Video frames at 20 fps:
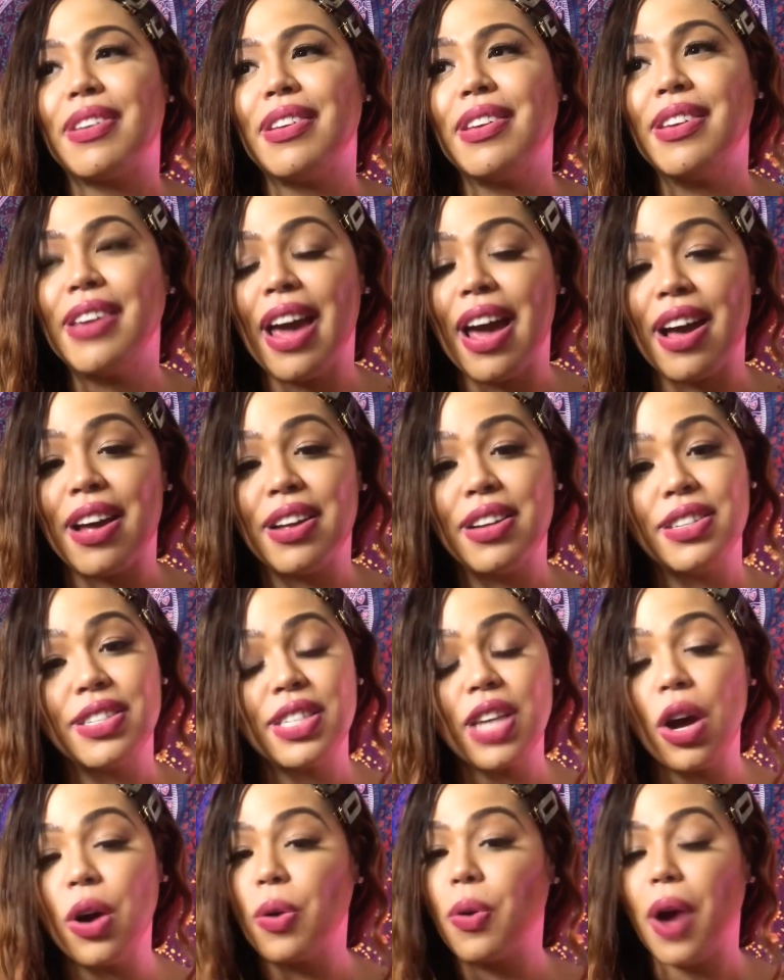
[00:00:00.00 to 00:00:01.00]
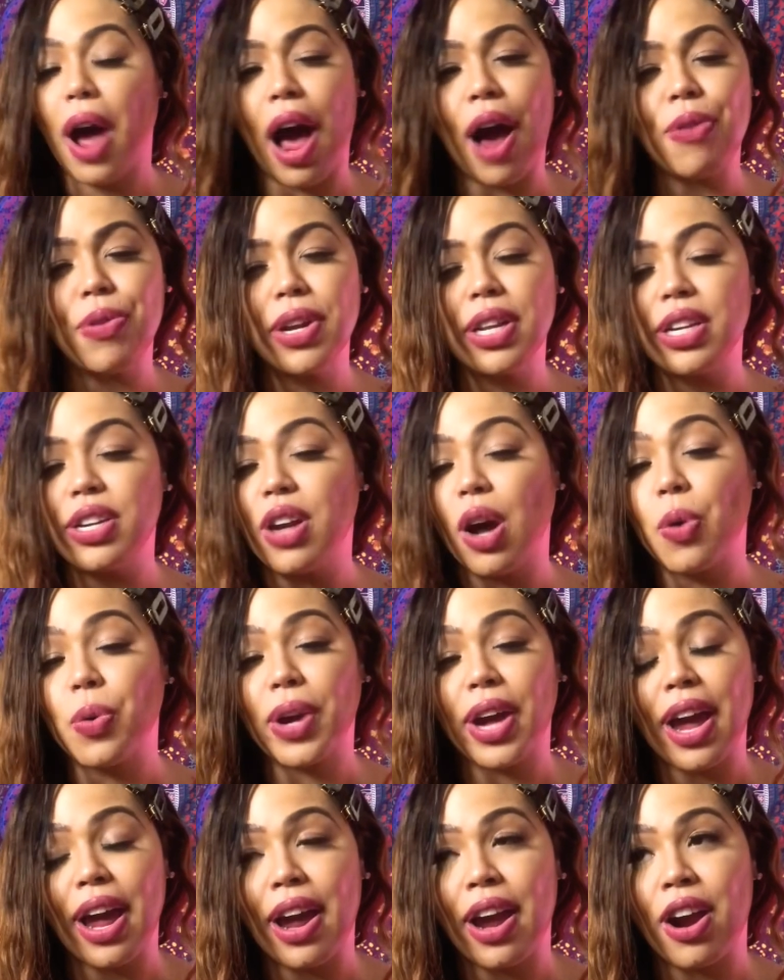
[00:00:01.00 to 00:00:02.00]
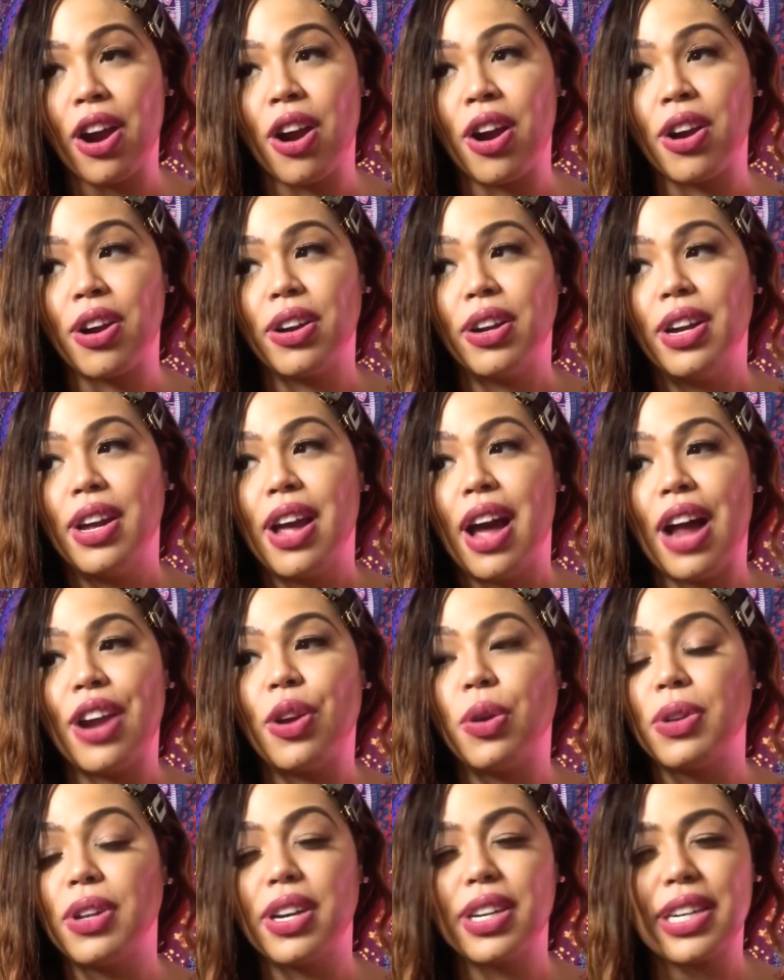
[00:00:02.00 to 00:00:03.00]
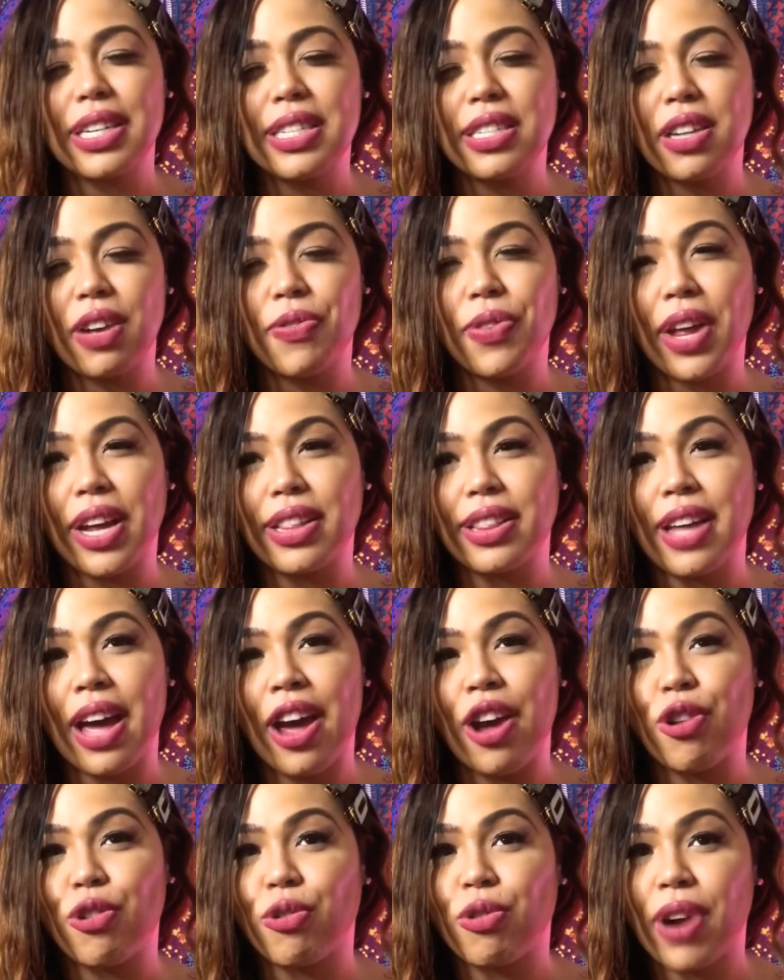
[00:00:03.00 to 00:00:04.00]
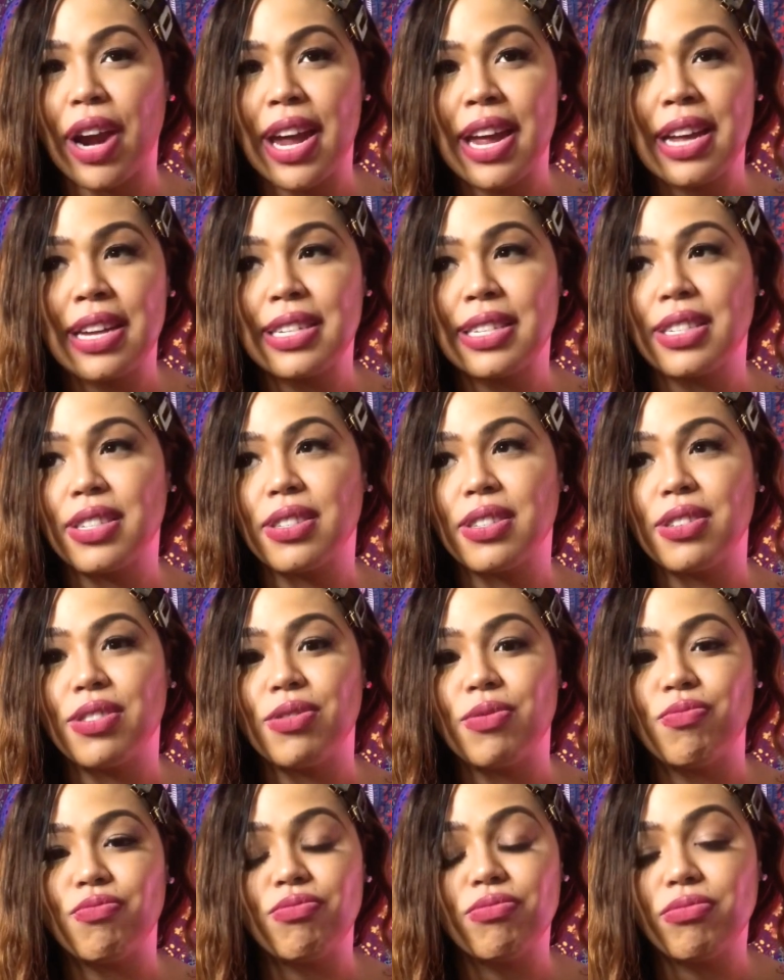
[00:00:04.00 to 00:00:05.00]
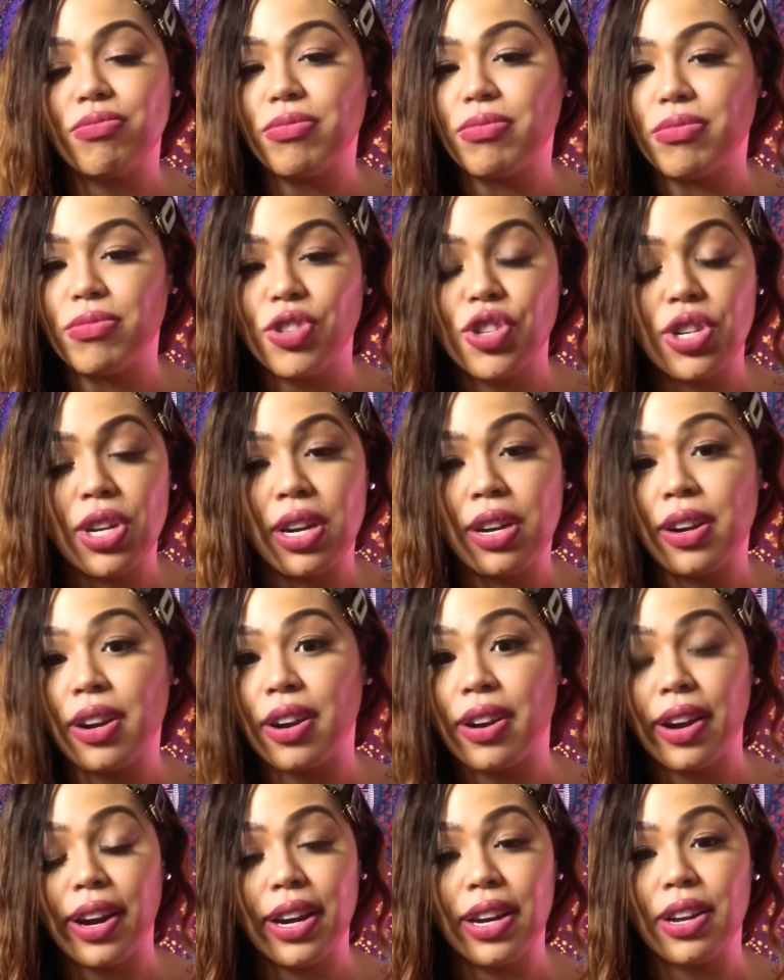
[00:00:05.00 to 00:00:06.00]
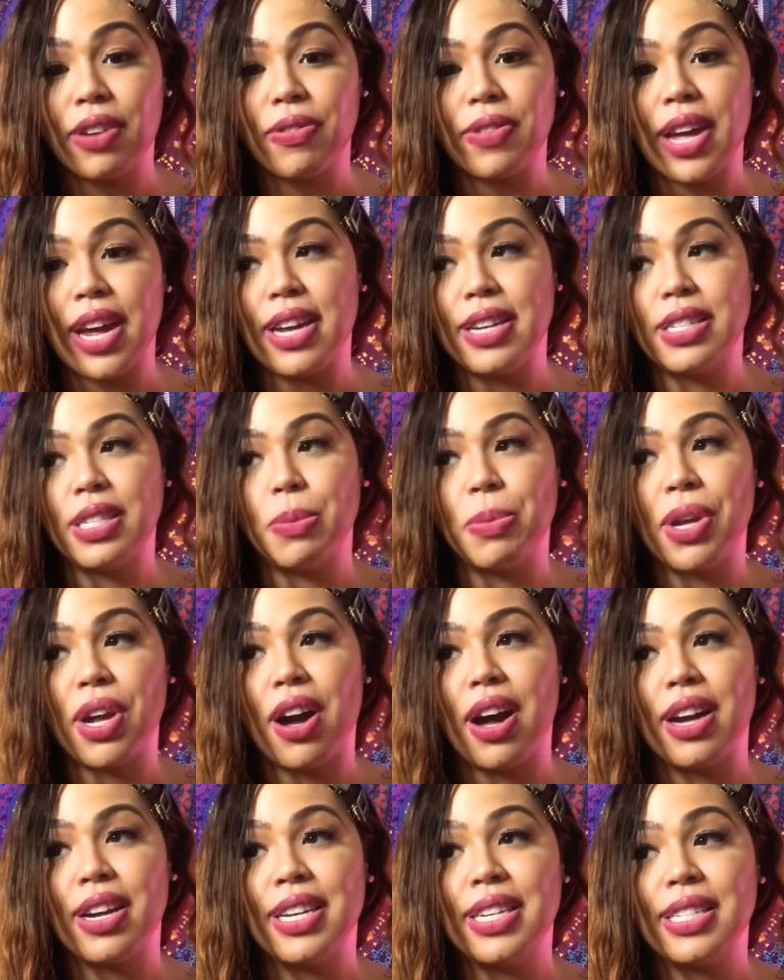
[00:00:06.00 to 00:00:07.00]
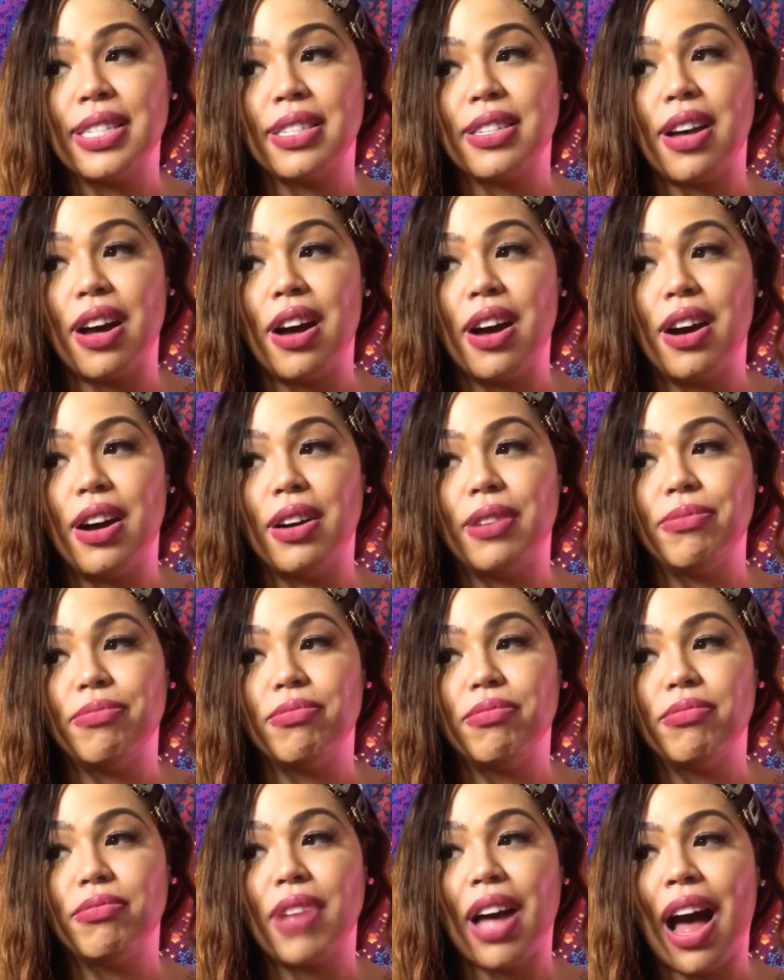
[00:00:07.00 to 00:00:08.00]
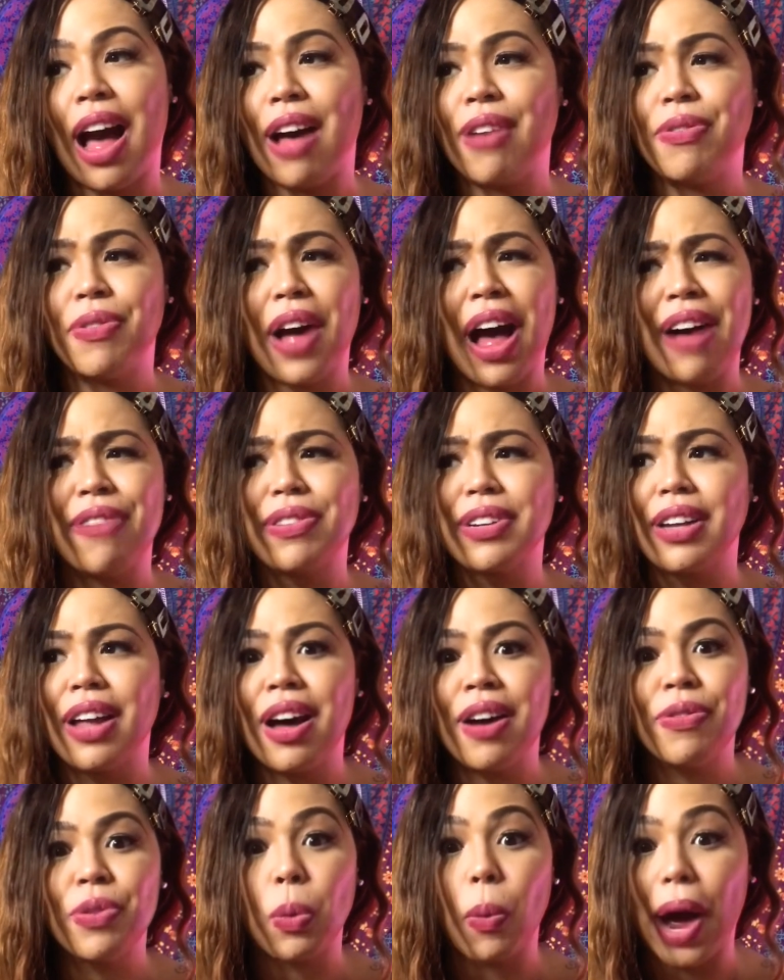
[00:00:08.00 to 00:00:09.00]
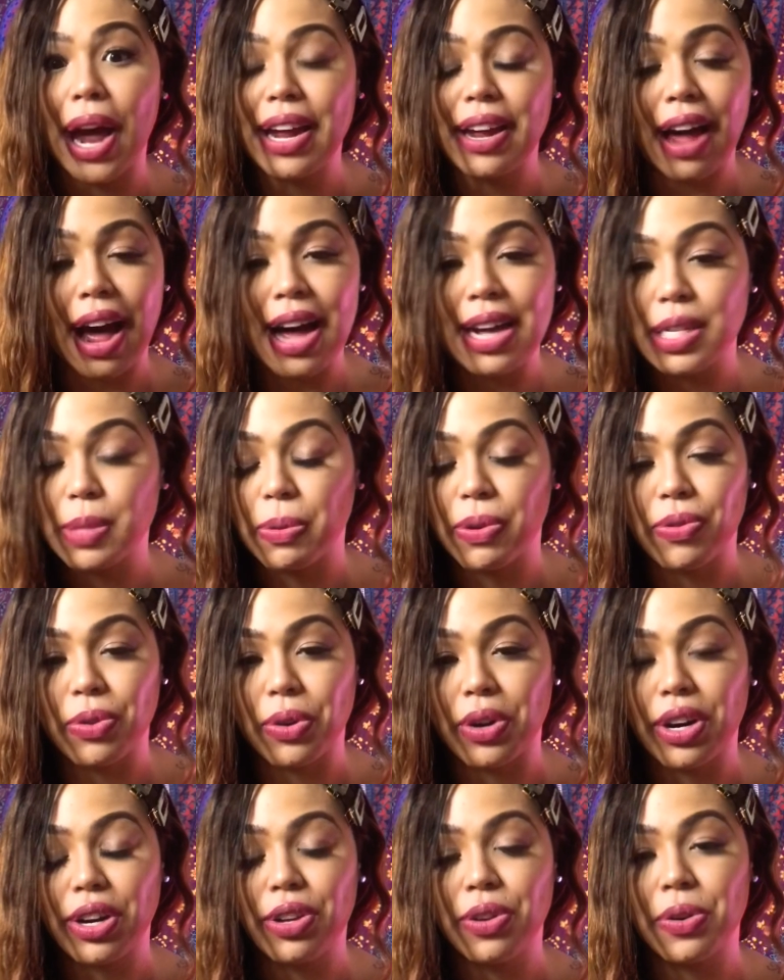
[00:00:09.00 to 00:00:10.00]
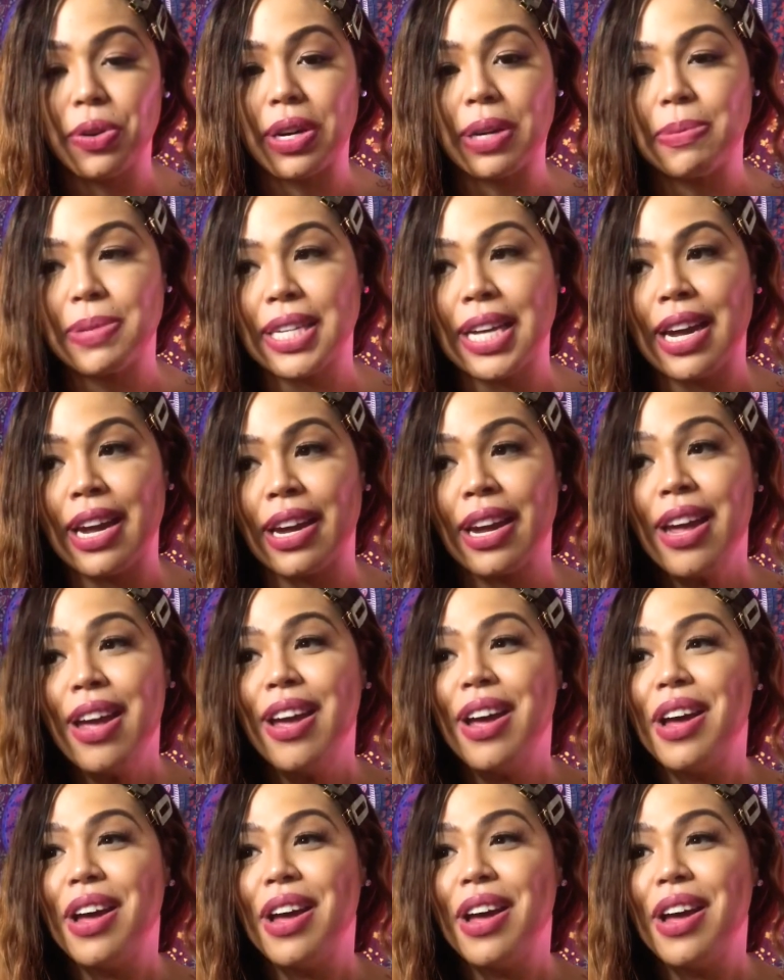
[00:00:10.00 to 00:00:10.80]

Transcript: yeah, so I really don't care. I don't look at stuff like that, race, gender, any of that, to be honest. I've loved white guys before, you know what I'm saying?